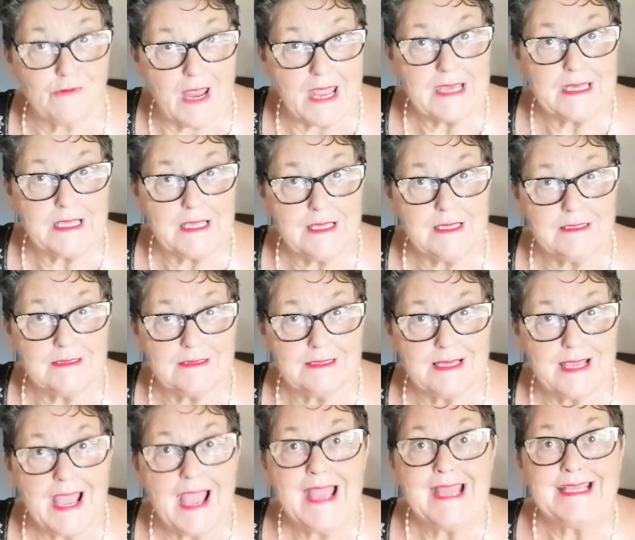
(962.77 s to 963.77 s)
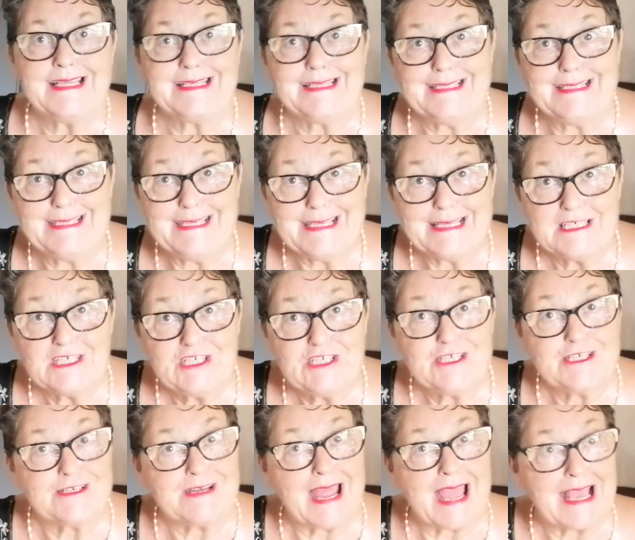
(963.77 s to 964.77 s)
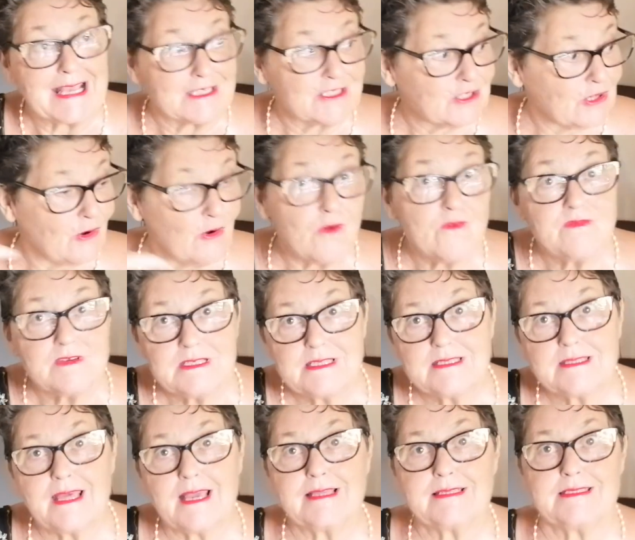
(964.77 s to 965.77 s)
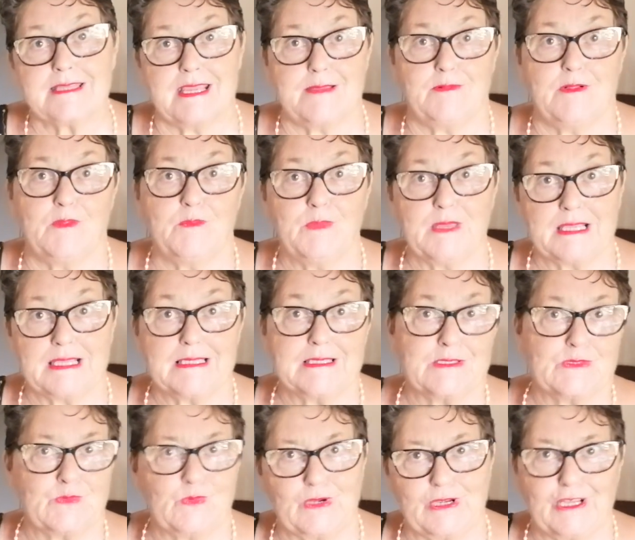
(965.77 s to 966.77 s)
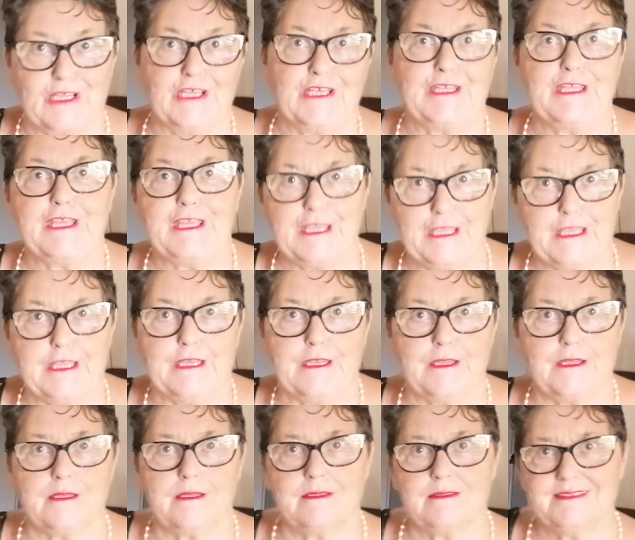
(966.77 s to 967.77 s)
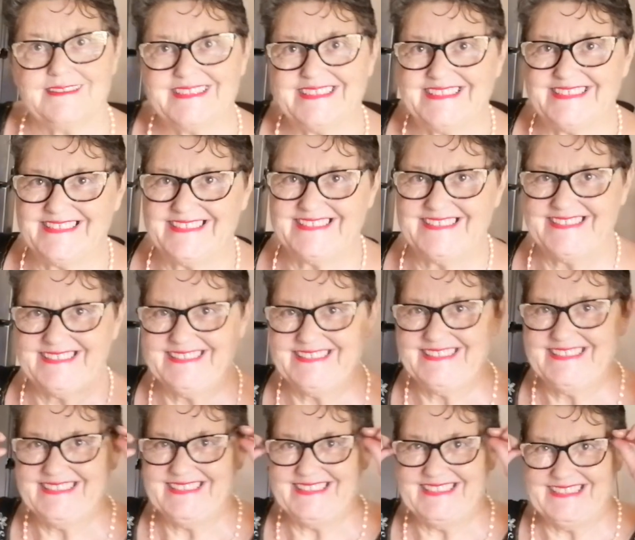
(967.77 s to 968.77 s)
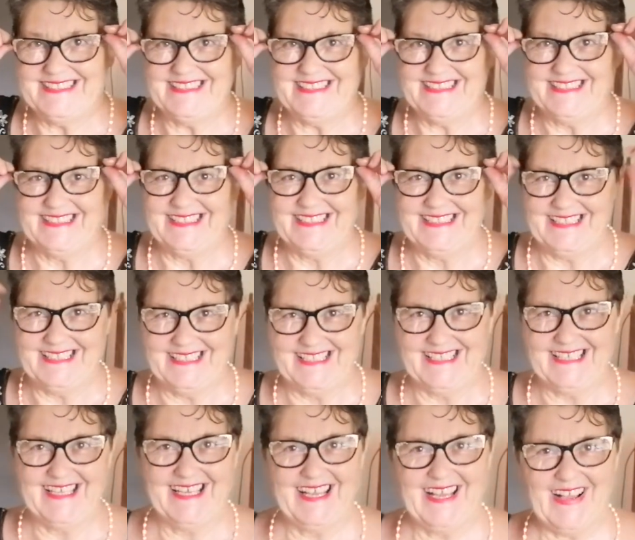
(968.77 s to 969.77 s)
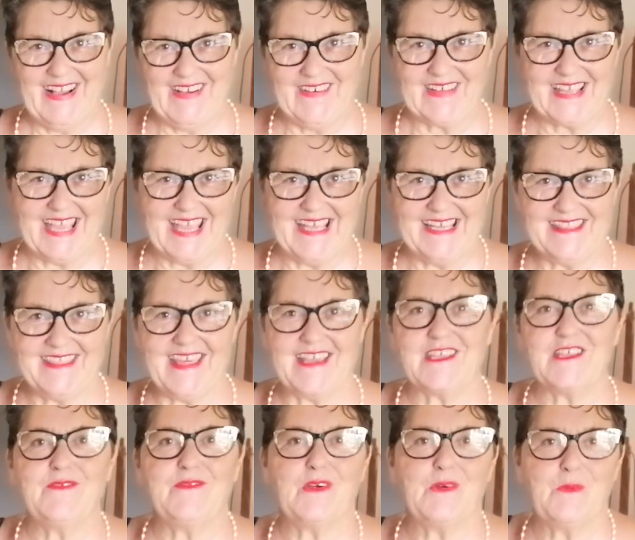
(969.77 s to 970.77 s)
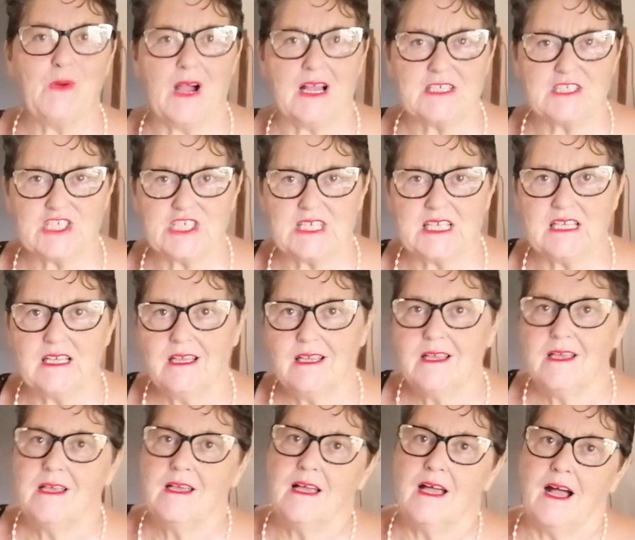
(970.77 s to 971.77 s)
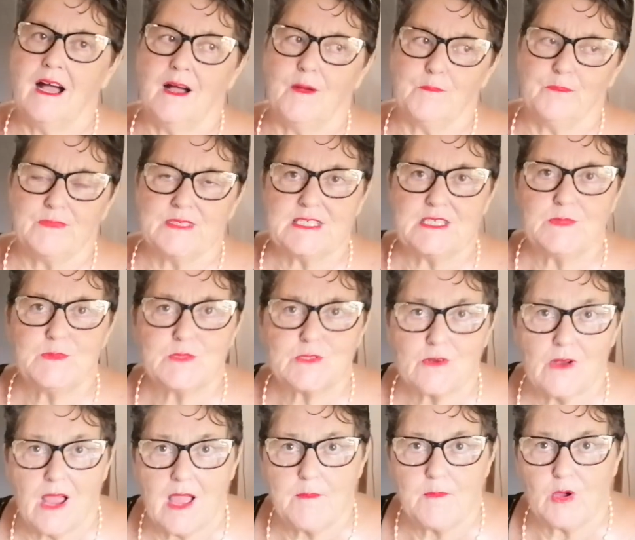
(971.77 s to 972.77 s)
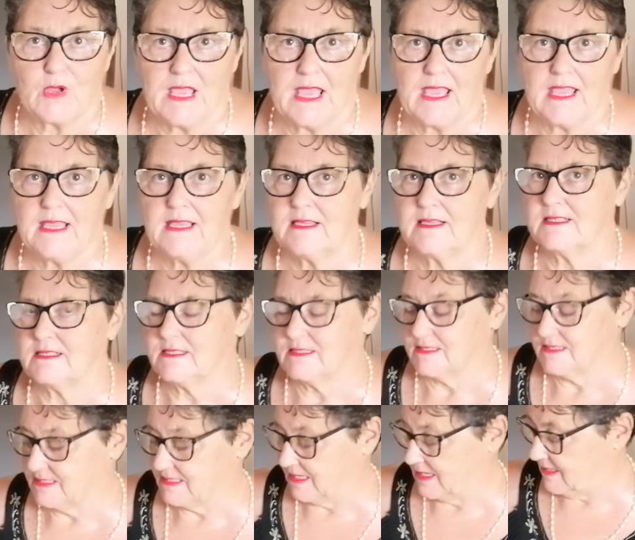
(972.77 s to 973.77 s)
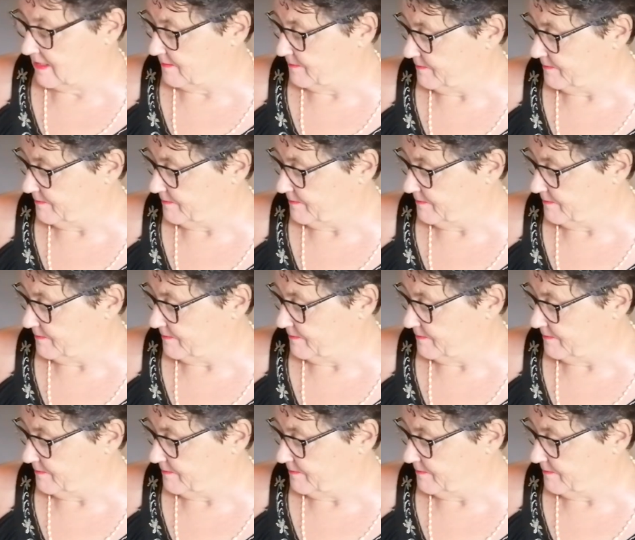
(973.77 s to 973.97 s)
ready? Get your ass over to that table because we're gonna eat it. Okay, thank you for watching. Subscribe, okay, because